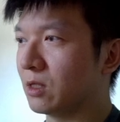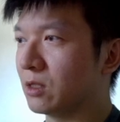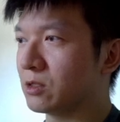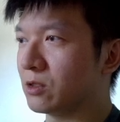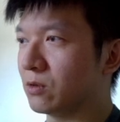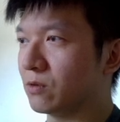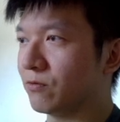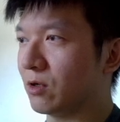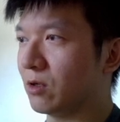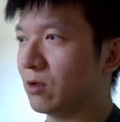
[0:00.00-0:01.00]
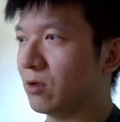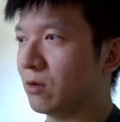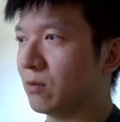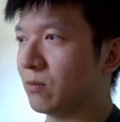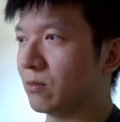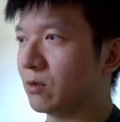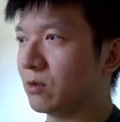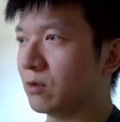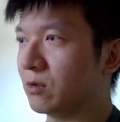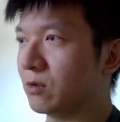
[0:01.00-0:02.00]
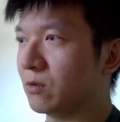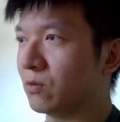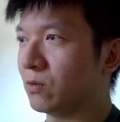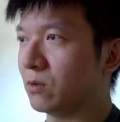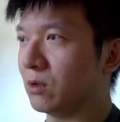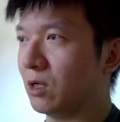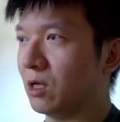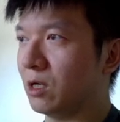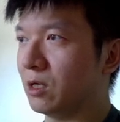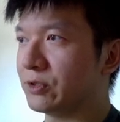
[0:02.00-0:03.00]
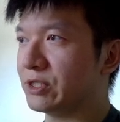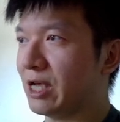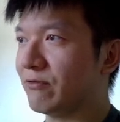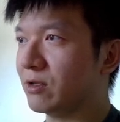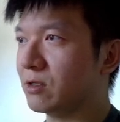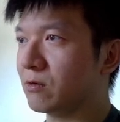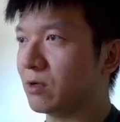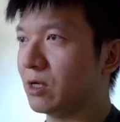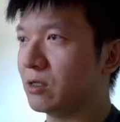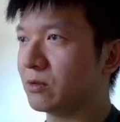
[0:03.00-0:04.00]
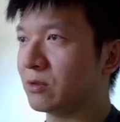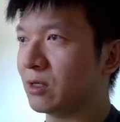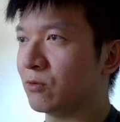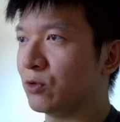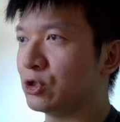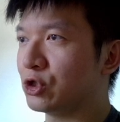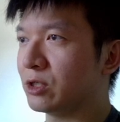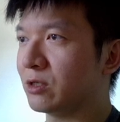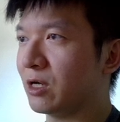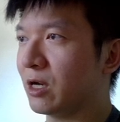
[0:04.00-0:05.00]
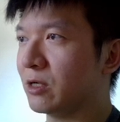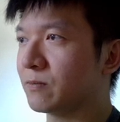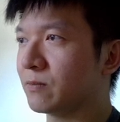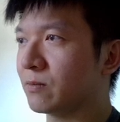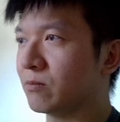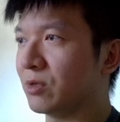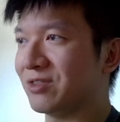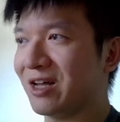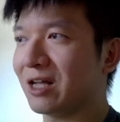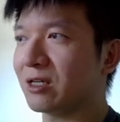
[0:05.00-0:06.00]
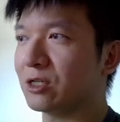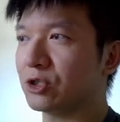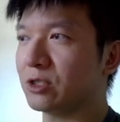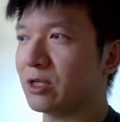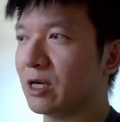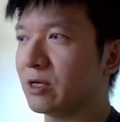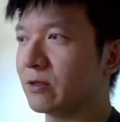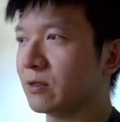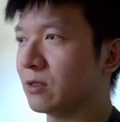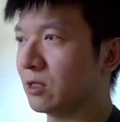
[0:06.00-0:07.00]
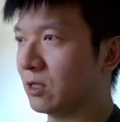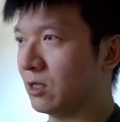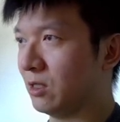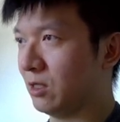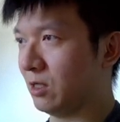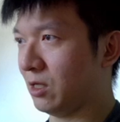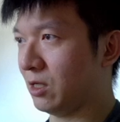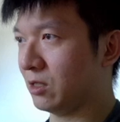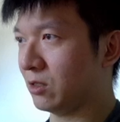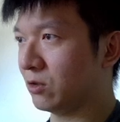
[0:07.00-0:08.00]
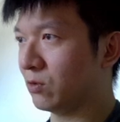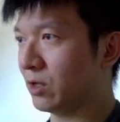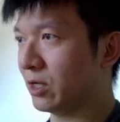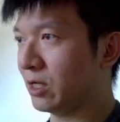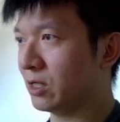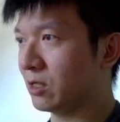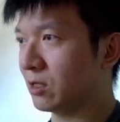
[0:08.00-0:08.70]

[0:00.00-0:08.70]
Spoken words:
So from 7, right? Not reaching the 9, but not touching the 9, and all the way